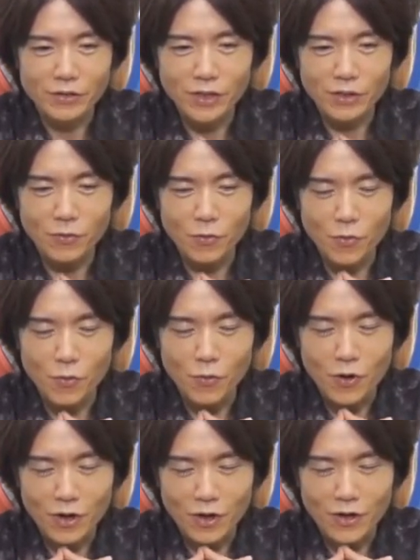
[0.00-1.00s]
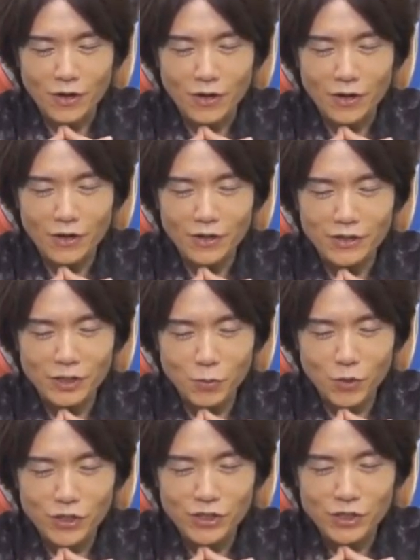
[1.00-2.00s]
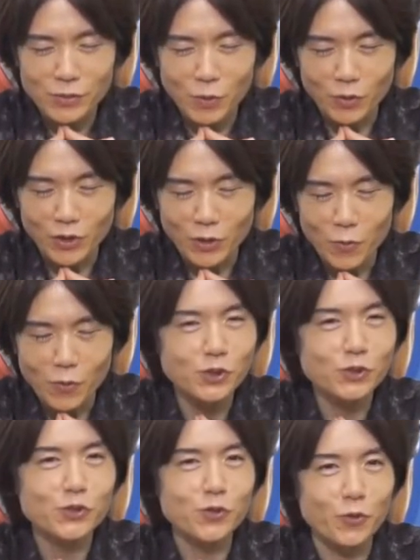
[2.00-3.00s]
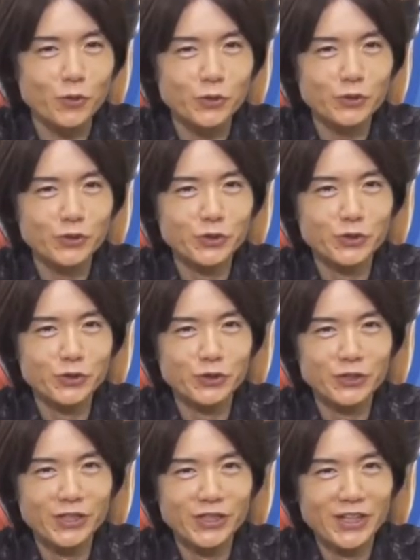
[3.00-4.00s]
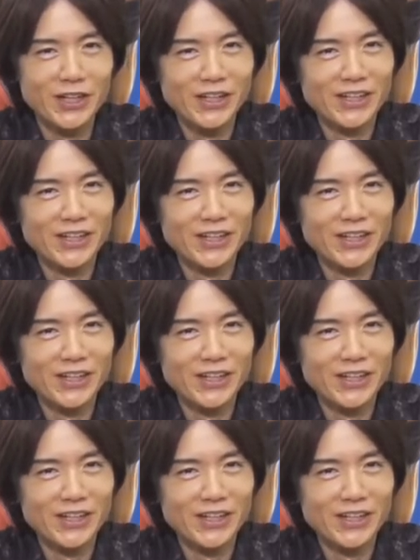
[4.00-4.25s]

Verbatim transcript: and finally managed to narrow our many candidates down to fifty songs.